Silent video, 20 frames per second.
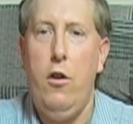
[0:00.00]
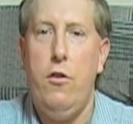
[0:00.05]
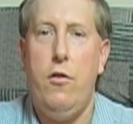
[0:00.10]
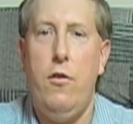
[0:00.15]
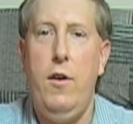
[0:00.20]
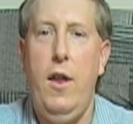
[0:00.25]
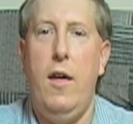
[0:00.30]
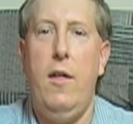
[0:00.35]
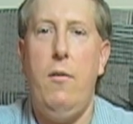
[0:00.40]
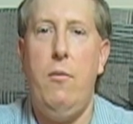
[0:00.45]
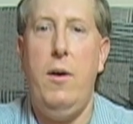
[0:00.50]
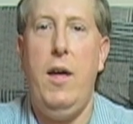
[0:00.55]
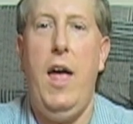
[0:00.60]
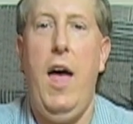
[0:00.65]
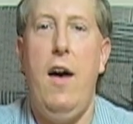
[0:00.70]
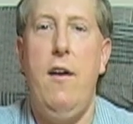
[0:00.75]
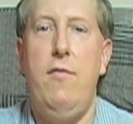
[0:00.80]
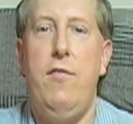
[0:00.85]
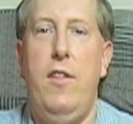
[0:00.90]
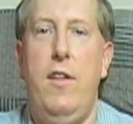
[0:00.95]
now that we
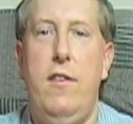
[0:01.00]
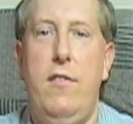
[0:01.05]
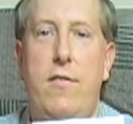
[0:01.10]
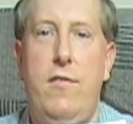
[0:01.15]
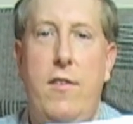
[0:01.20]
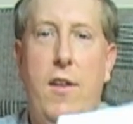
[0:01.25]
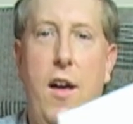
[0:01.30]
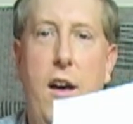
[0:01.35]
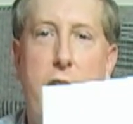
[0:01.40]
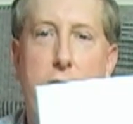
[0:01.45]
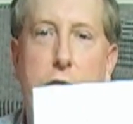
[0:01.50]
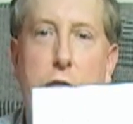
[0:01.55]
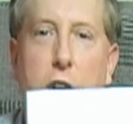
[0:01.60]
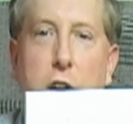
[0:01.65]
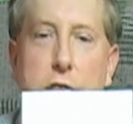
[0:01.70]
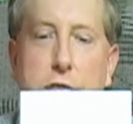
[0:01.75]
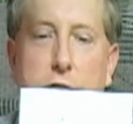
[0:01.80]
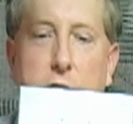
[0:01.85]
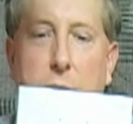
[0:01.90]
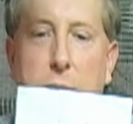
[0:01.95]
have this
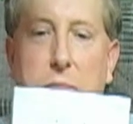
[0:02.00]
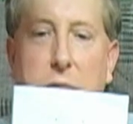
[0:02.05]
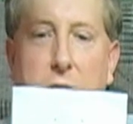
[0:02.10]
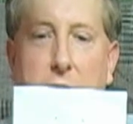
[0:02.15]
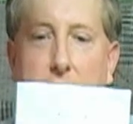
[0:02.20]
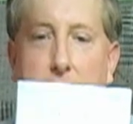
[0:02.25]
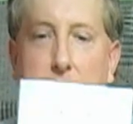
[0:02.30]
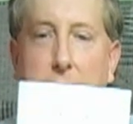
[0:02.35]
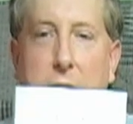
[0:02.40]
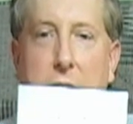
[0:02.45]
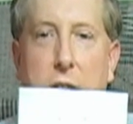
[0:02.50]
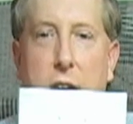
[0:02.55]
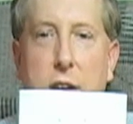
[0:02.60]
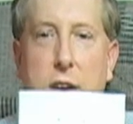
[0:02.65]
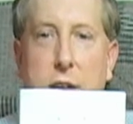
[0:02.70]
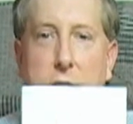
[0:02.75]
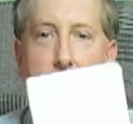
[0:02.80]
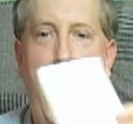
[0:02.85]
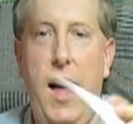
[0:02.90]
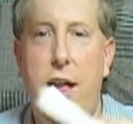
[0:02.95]
cross-shaped thing made out
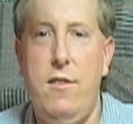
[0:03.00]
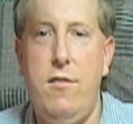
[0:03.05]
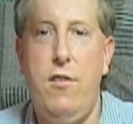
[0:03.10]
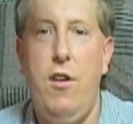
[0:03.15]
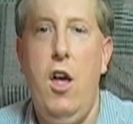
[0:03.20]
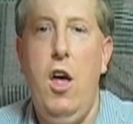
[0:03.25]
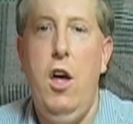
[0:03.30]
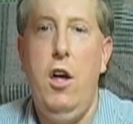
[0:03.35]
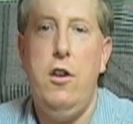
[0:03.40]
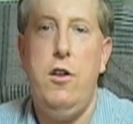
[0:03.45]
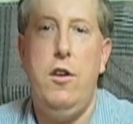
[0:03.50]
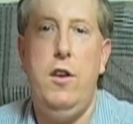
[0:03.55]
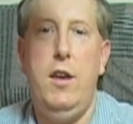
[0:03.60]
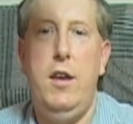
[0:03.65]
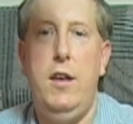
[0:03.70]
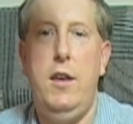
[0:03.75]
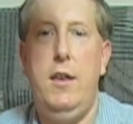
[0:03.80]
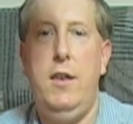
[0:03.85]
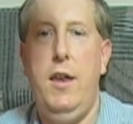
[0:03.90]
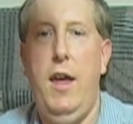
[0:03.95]
of dots, you
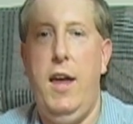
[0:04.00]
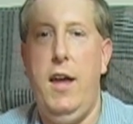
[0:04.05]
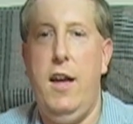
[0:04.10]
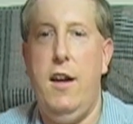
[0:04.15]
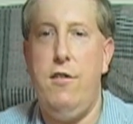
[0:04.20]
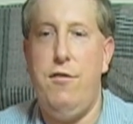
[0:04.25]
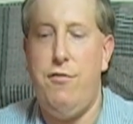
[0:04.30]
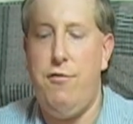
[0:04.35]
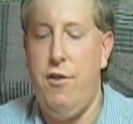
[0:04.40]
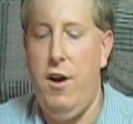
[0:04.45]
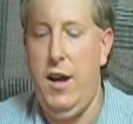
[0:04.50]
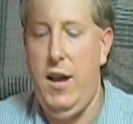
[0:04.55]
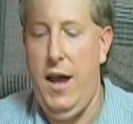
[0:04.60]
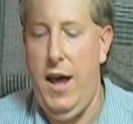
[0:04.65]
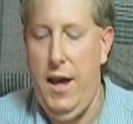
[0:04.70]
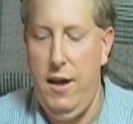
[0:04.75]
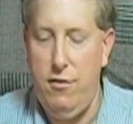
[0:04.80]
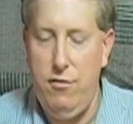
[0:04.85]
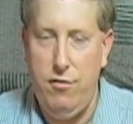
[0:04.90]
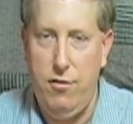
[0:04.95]
need to take a straight
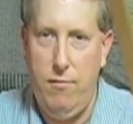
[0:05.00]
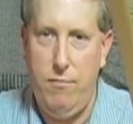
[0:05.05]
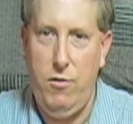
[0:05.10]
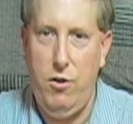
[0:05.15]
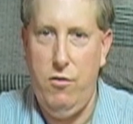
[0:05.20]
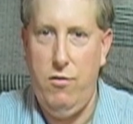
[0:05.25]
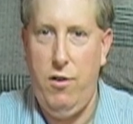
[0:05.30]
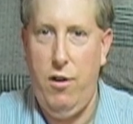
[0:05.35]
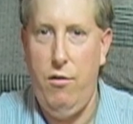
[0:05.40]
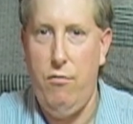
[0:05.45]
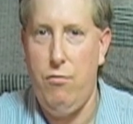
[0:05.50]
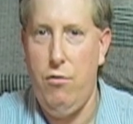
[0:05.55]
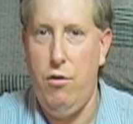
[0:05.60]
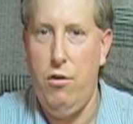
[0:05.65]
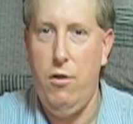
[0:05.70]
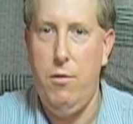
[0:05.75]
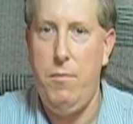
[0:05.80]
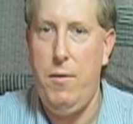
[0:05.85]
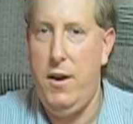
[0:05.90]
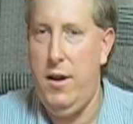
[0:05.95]
edge. I'm using a
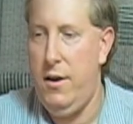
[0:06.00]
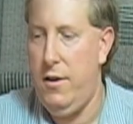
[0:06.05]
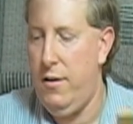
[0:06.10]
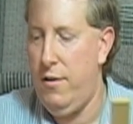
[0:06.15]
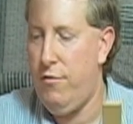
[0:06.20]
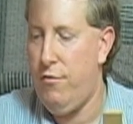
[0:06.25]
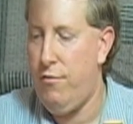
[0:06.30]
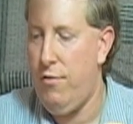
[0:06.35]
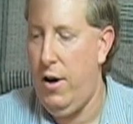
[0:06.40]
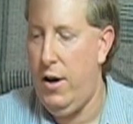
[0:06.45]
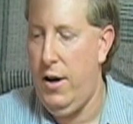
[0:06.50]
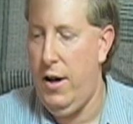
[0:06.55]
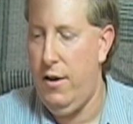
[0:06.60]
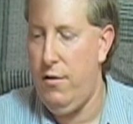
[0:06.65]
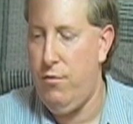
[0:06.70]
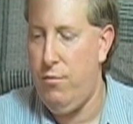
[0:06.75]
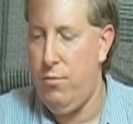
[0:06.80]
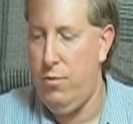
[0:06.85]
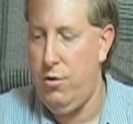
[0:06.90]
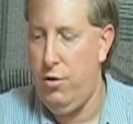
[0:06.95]
ruler, but any straight
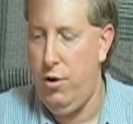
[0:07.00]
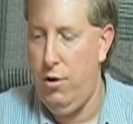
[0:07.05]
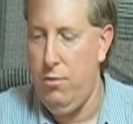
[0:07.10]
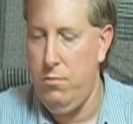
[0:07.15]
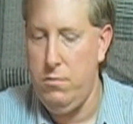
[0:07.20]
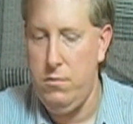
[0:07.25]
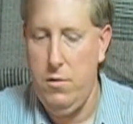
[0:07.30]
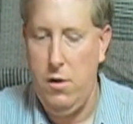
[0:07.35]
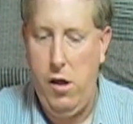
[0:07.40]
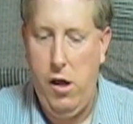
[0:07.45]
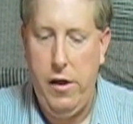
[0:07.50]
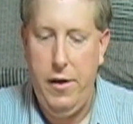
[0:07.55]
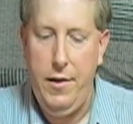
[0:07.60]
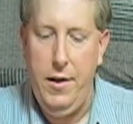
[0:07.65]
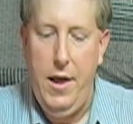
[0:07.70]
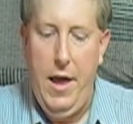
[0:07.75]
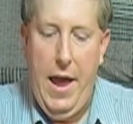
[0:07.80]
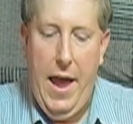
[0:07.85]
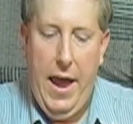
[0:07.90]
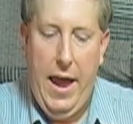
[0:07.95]
edge will do.
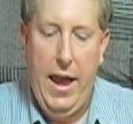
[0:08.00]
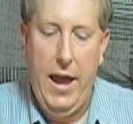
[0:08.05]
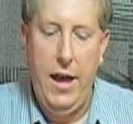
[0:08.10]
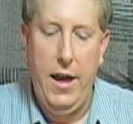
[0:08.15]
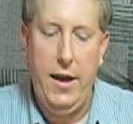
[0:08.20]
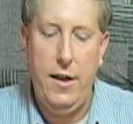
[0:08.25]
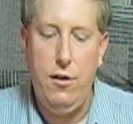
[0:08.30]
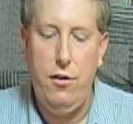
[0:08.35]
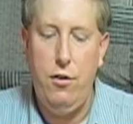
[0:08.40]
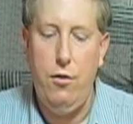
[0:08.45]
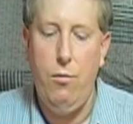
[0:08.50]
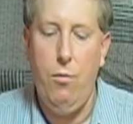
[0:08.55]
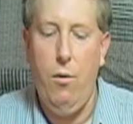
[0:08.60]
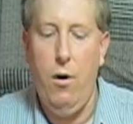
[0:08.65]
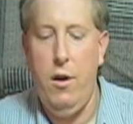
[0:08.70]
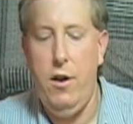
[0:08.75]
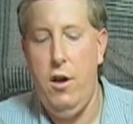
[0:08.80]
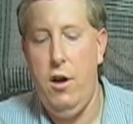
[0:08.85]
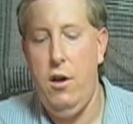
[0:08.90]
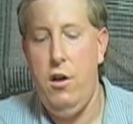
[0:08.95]
And you
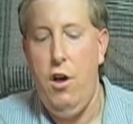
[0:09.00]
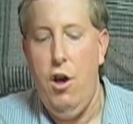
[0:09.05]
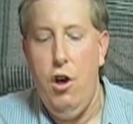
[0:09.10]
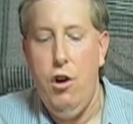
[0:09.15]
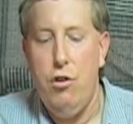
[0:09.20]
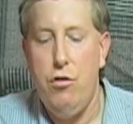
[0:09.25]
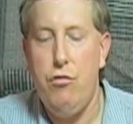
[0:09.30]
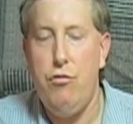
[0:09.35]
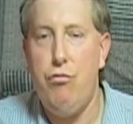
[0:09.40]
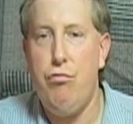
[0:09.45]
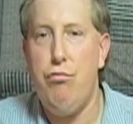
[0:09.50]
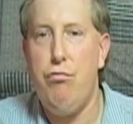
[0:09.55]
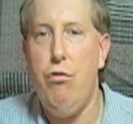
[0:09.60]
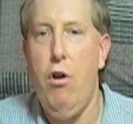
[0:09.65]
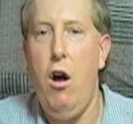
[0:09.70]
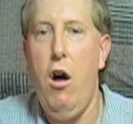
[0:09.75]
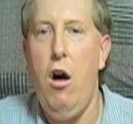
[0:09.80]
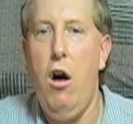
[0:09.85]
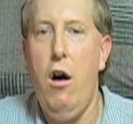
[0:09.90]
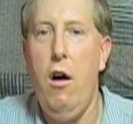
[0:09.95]
want to
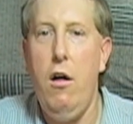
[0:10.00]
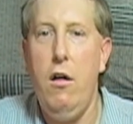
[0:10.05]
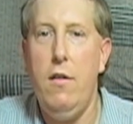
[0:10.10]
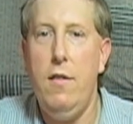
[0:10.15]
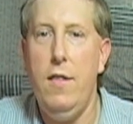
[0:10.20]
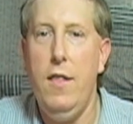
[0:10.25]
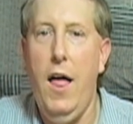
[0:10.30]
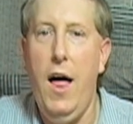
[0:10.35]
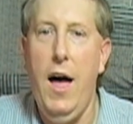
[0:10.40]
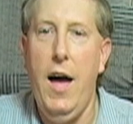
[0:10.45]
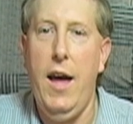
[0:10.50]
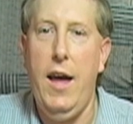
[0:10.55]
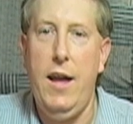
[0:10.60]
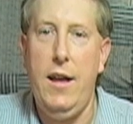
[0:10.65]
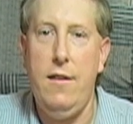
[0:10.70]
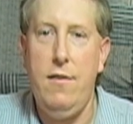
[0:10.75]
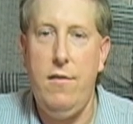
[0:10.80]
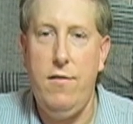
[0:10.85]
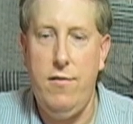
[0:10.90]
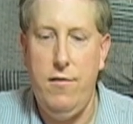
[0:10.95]
draw
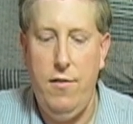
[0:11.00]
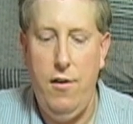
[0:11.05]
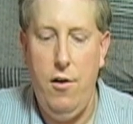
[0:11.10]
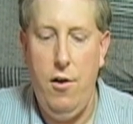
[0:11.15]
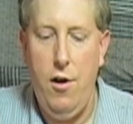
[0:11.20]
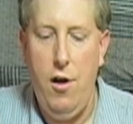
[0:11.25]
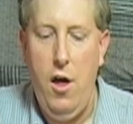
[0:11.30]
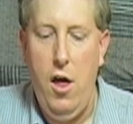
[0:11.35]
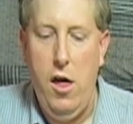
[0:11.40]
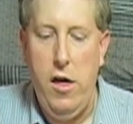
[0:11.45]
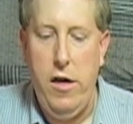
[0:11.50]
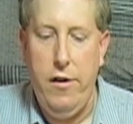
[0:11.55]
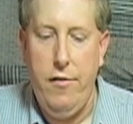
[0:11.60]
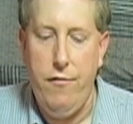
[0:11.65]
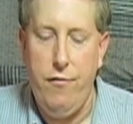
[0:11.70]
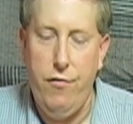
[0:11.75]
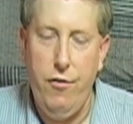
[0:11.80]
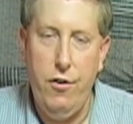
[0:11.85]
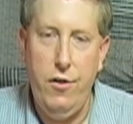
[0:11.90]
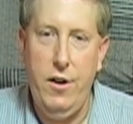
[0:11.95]
lines
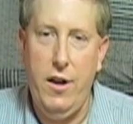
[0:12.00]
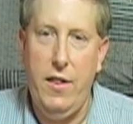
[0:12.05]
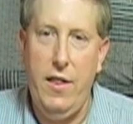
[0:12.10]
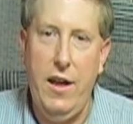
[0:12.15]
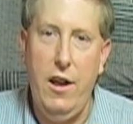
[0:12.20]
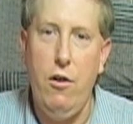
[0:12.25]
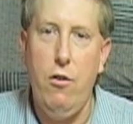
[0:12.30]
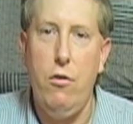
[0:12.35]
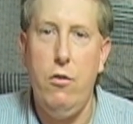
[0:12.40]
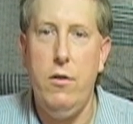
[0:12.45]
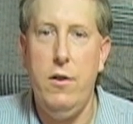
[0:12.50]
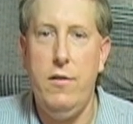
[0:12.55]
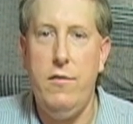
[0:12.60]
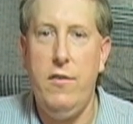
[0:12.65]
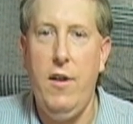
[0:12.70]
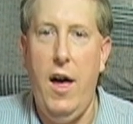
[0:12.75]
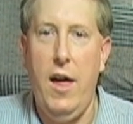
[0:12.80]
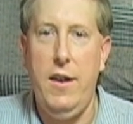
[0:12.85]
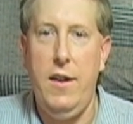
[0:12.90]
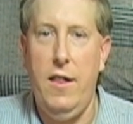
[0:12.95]
vertically or
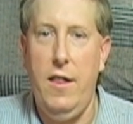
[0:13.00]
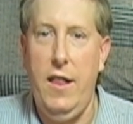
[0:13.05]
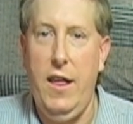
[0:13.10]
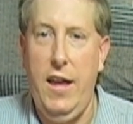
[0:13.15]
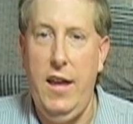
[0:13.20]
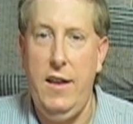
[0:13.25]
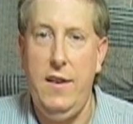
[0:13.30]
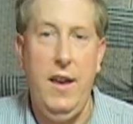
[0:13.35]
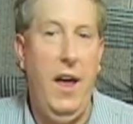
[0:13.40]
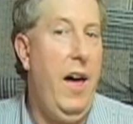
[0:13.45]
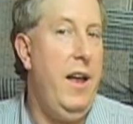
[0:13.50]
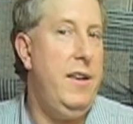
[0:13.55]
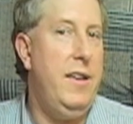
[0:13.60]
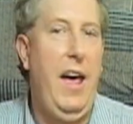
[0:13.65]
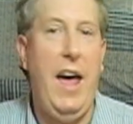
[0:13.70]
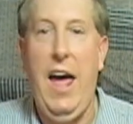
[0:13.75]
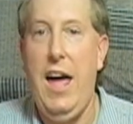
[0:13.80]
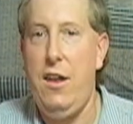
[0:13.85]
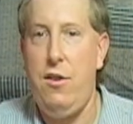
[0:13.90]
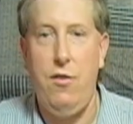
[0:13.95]
horizontally, not
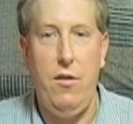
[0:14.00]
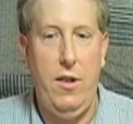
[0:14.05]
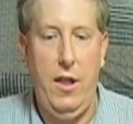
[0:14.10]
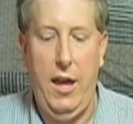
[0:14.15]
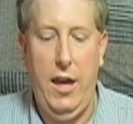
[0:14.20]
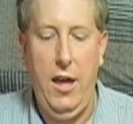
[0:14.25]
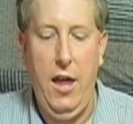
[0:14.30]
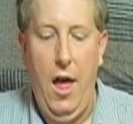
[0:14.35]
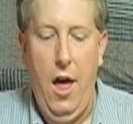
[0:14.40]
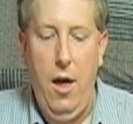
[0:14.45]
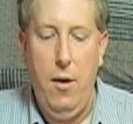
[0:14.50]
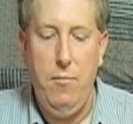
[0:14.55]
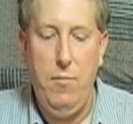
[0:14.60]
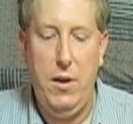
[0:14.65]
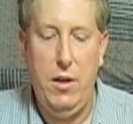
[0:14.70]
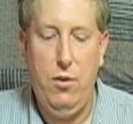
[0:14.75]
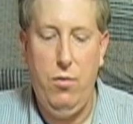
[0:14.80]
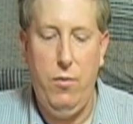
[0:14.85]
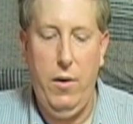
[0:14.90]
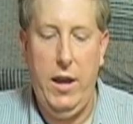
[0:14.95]
diagonally,
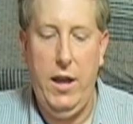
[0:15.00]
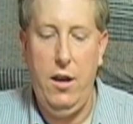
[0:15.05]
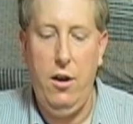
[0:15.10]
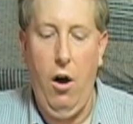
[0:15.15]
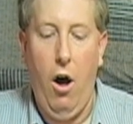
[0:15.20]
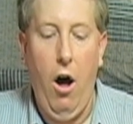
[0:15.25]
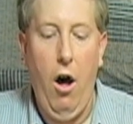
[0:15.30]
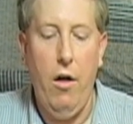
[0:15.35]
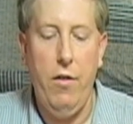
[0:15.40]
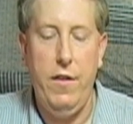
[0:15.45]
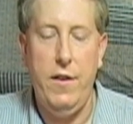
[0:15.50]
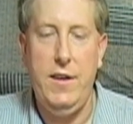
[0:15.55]
between all the